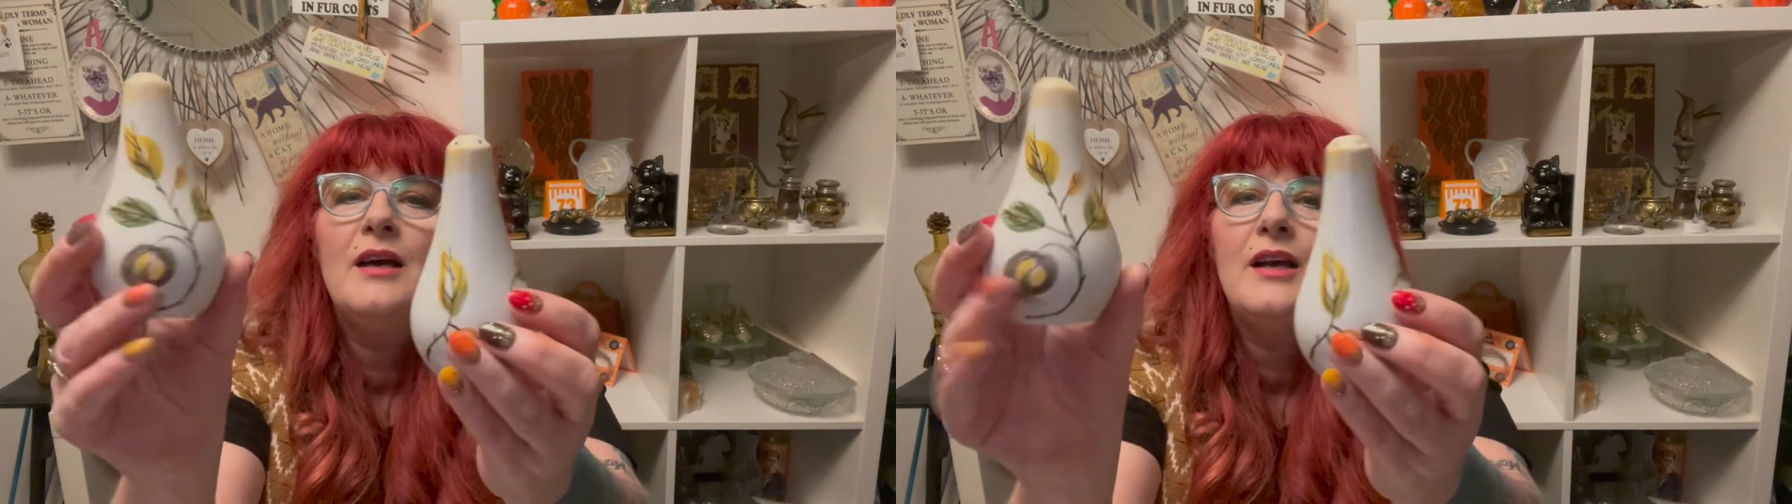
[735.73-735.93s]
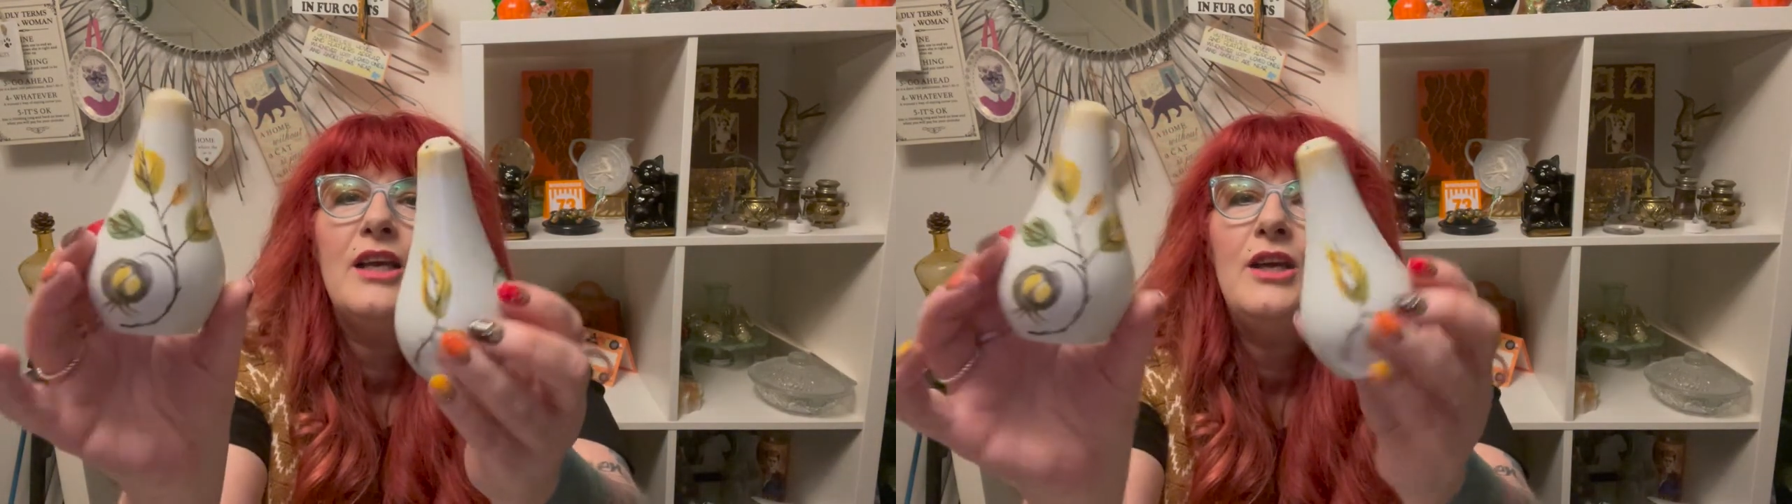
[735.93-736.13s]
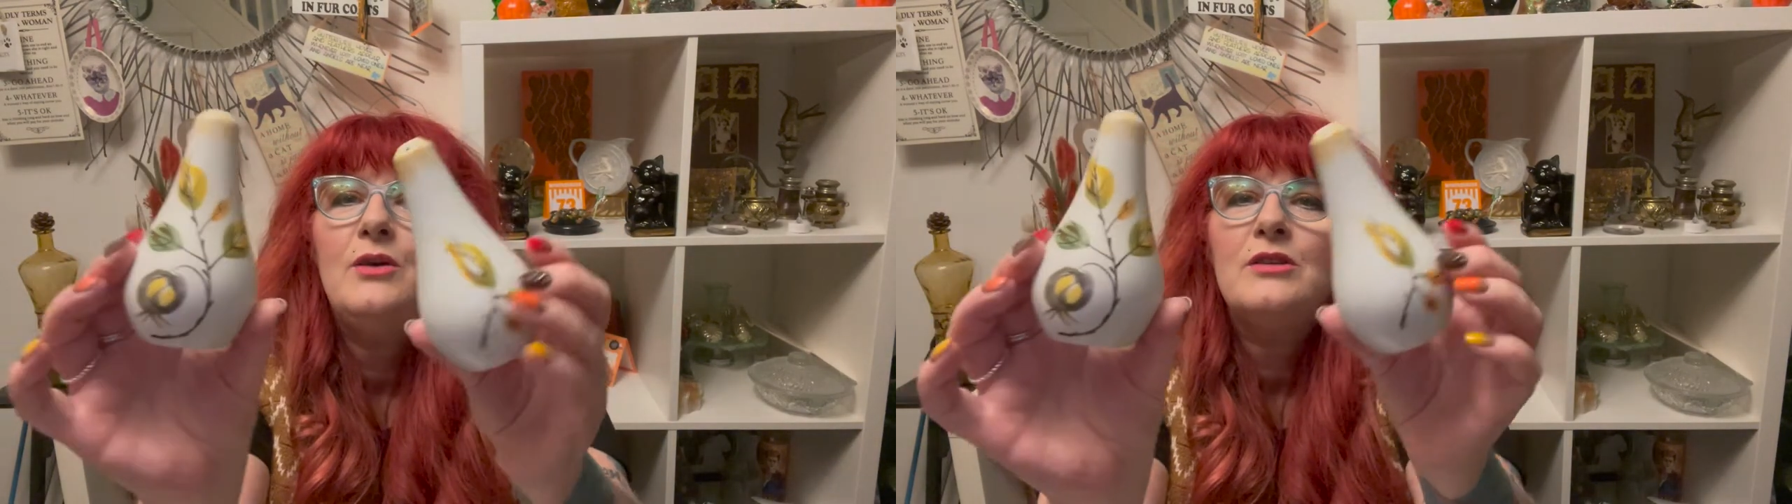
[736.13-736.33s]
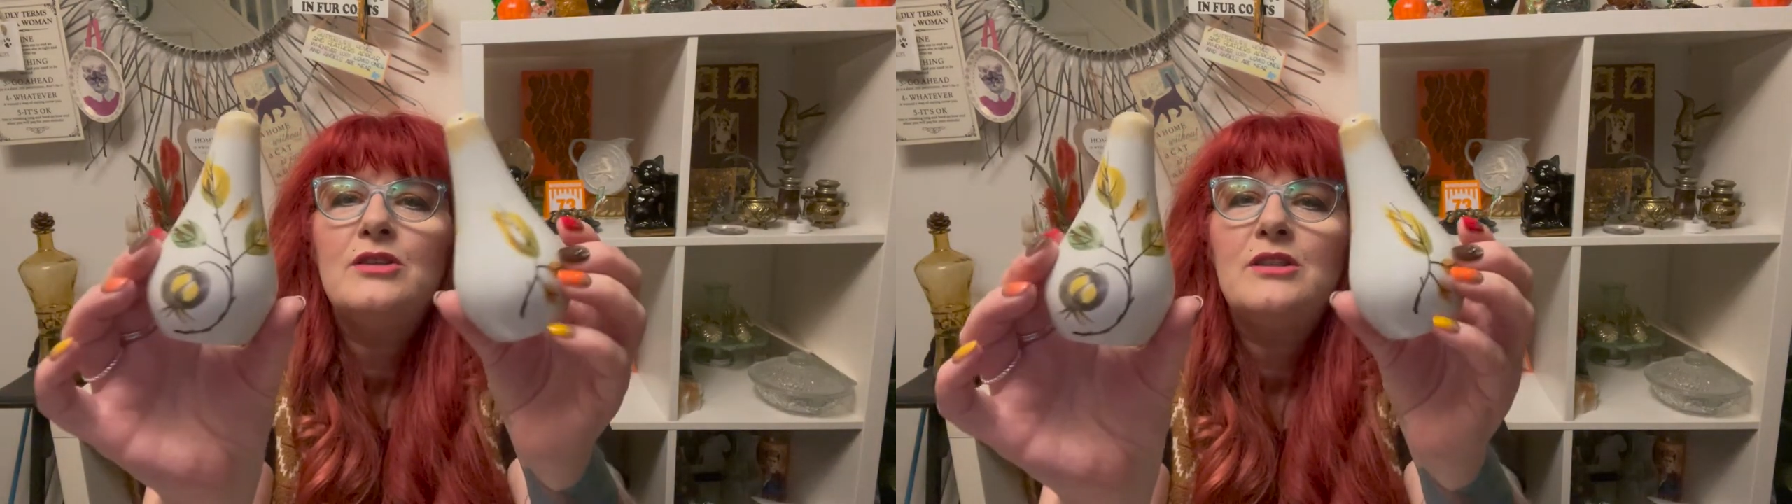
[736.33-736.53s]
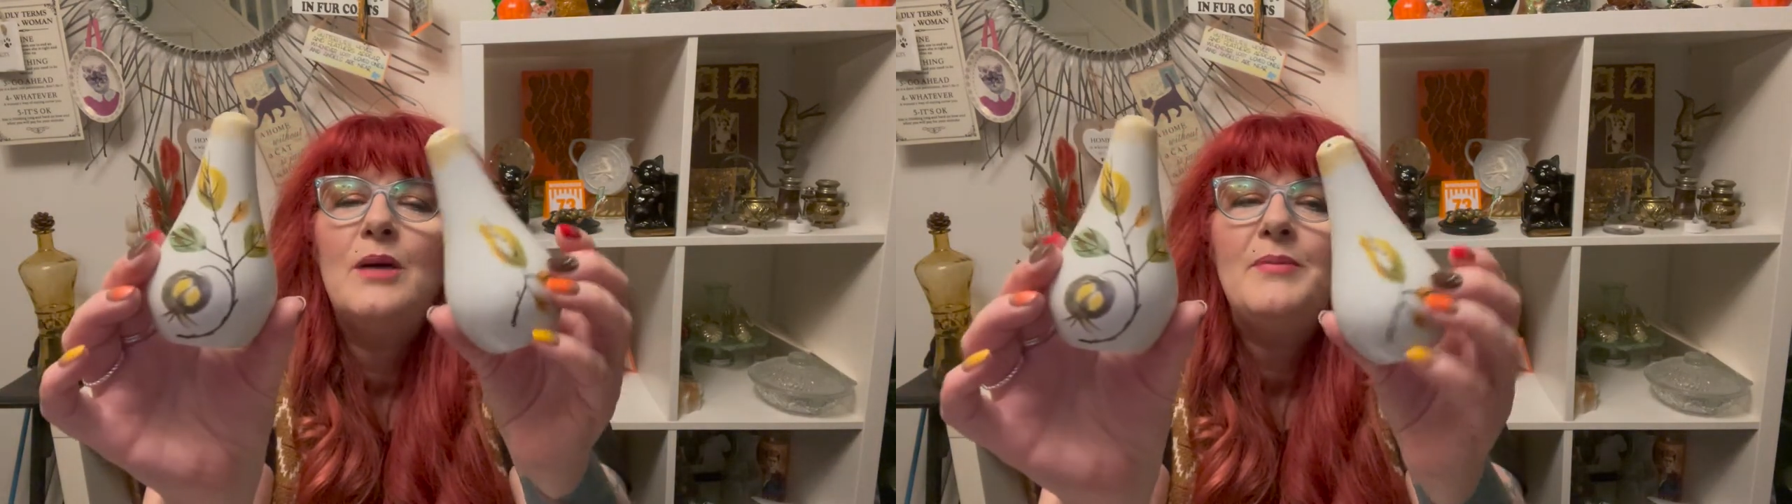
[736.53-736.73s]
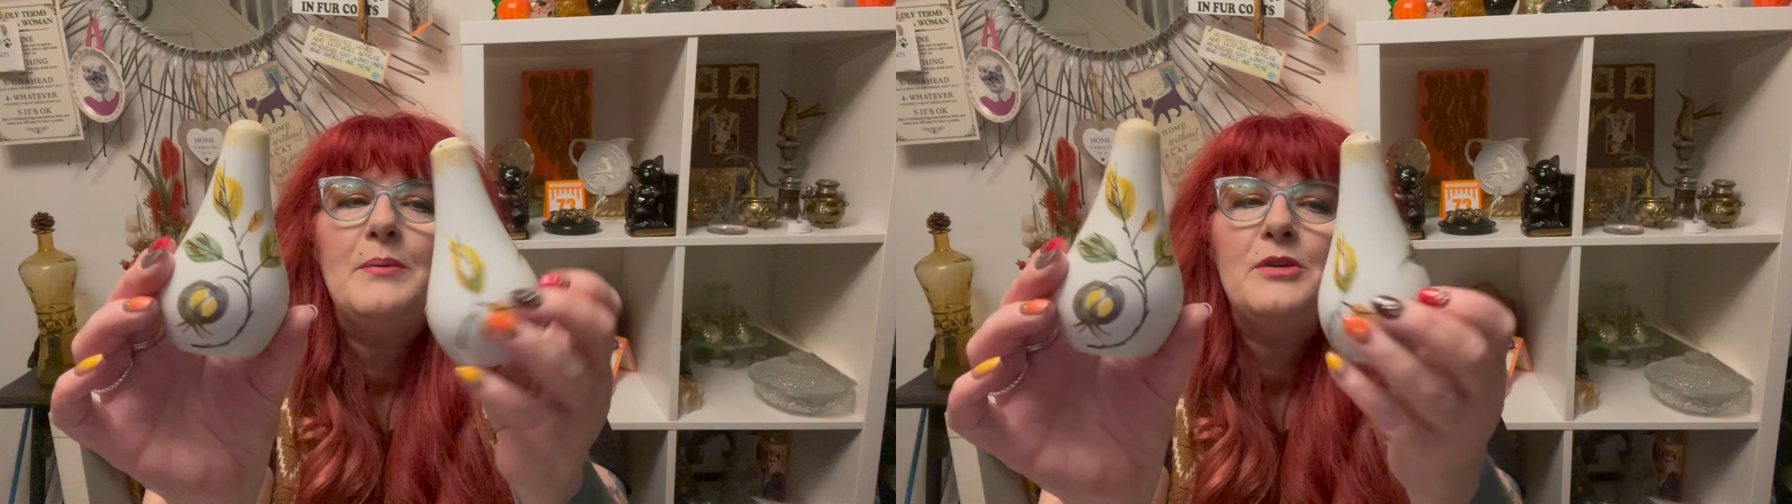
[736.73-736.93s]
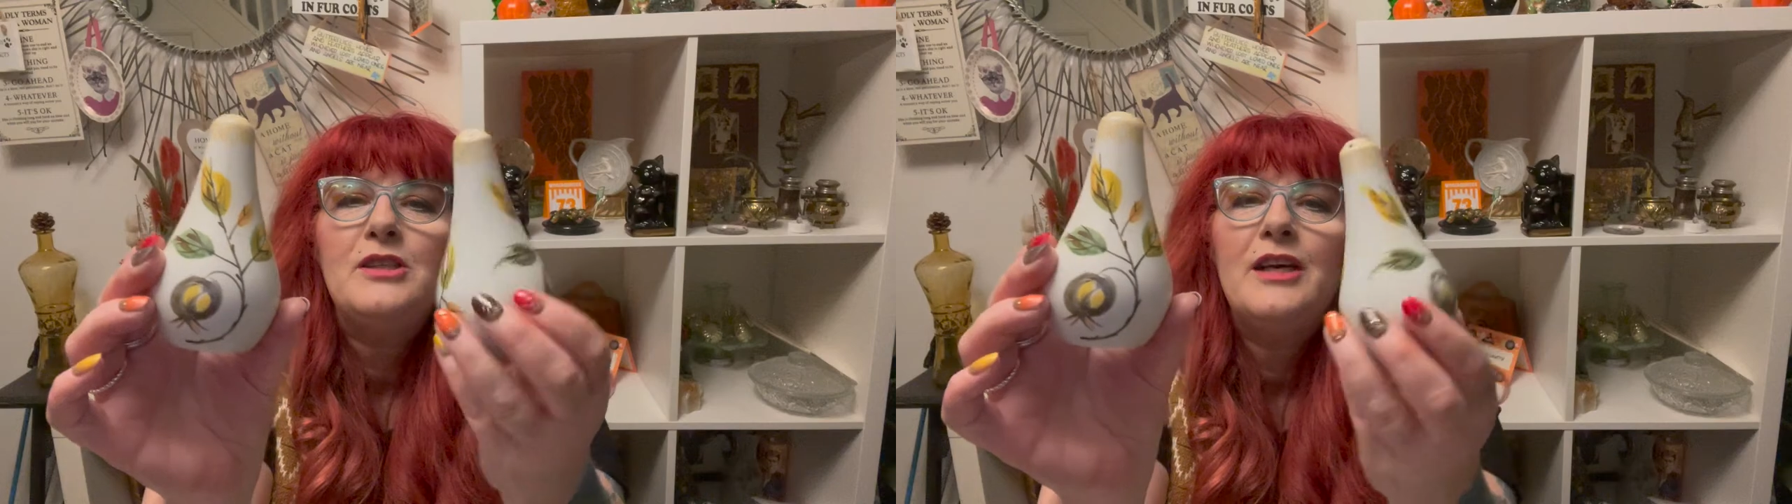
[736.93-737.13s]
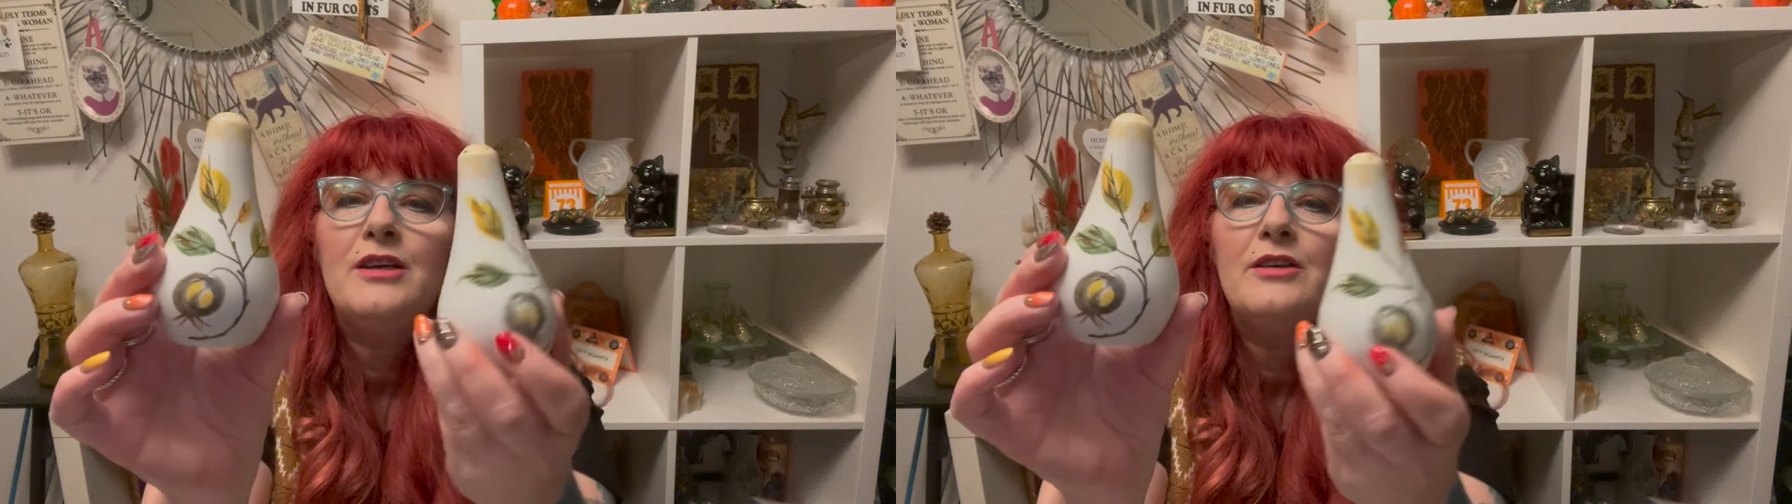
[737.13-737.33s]
cute little salt and pepper
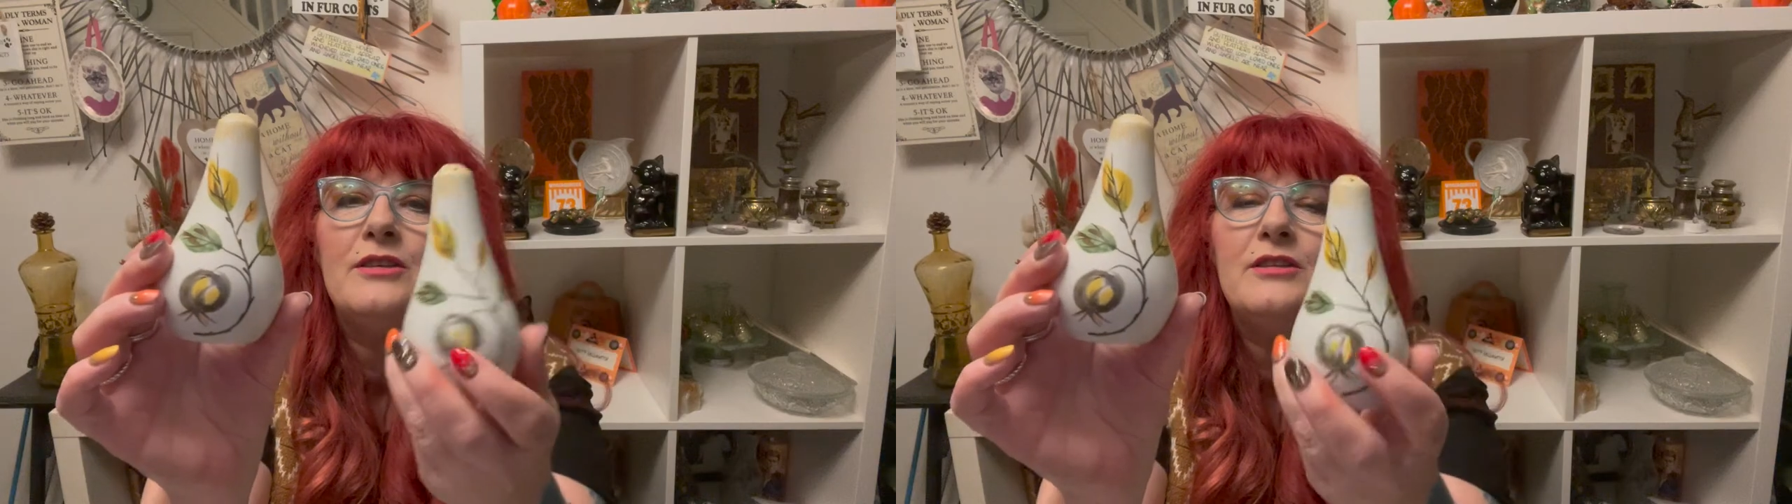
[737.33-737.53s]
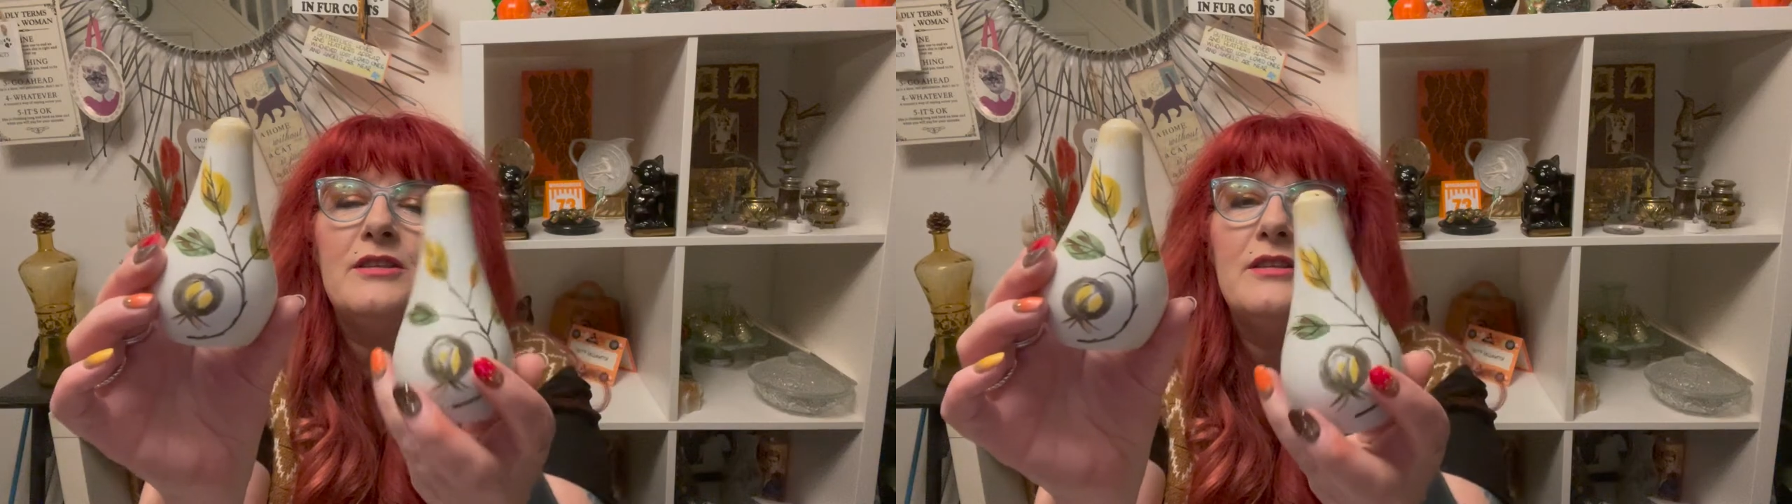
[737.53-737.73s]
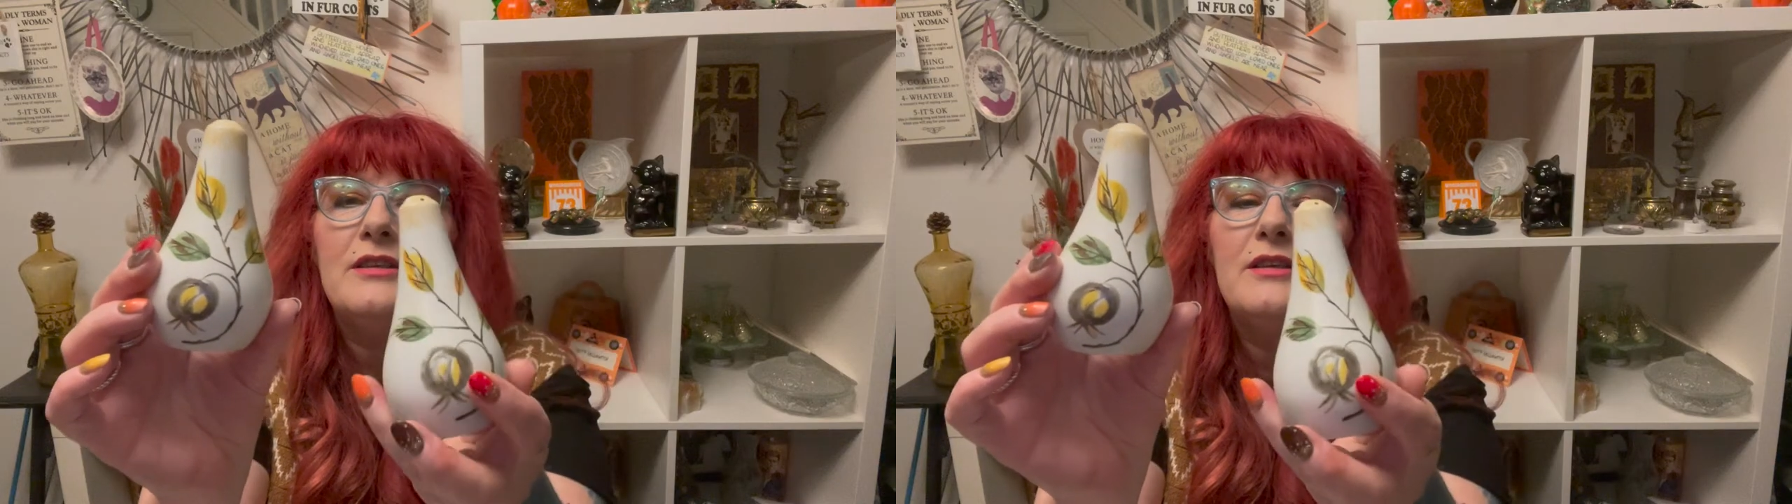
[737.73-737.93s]
shakers.